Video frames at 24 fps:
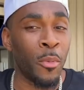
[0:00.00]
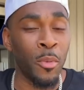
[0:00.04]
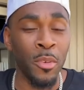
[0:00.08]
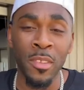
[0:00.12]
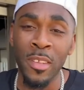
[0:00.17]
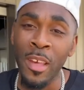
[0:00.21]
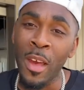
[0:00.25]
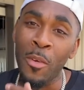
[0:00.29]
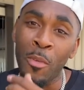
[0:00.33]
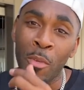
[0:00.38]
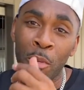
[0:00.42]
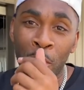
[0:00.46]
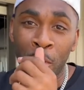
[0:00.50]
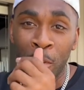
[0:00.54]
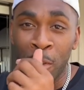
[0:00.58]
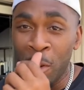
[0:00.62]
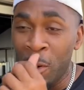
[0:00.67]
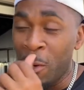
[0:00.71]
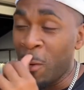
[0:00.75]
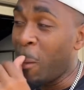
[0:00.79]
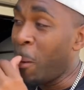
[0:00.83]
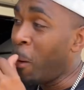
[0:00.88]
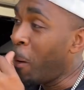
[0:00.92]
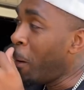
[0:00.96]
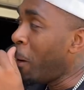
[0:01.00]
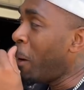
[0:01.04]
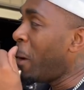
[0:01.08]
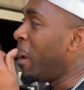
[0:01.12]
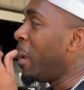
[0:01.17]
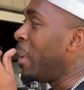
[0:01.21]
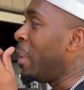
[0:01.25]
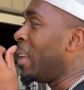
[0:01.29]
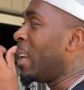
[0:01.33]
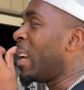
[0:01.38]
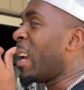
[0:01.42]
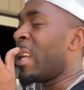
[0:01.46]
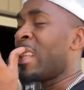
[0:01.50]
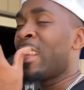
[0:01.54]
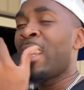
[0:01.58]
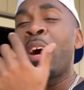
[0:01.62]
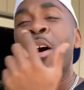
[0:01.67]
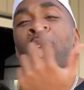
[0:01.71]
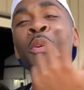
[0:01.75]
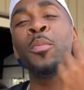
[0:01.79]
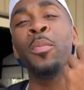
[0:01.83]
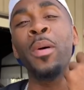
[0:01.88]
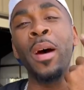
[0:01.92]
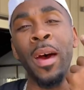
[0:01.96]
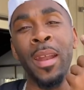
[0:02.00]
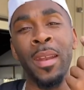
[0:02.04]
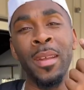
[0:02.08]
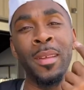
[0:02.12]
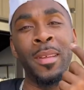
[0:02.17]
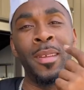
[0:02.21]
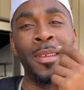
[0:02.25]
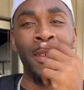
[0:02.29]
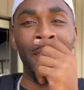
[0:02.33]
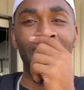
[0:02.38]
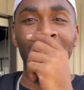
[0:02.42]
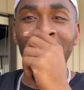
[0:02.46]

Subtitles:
which I wanna do? And I thought about it.